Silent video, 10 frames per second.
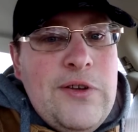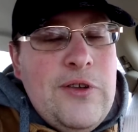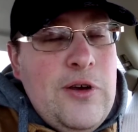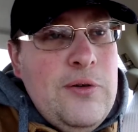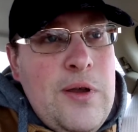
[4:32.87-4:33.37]

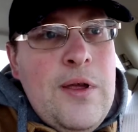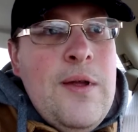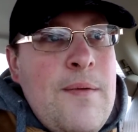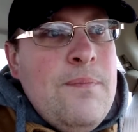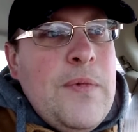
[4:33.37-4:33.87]
So
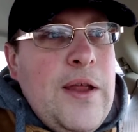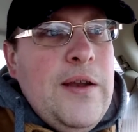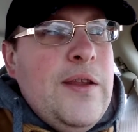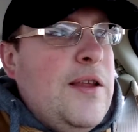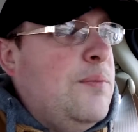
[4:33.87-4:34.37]
I
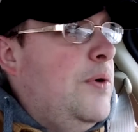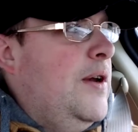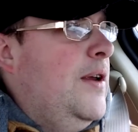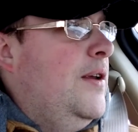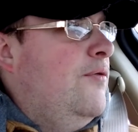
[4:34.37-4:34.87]
think that's
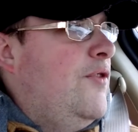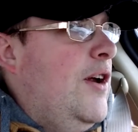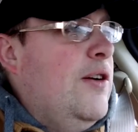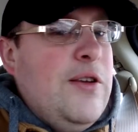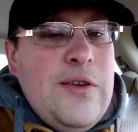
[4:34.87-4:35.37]
pretty
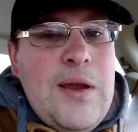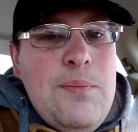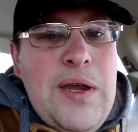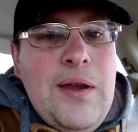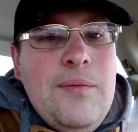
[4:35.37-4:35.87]
fair to say
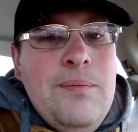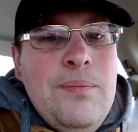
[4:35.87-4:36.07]
B.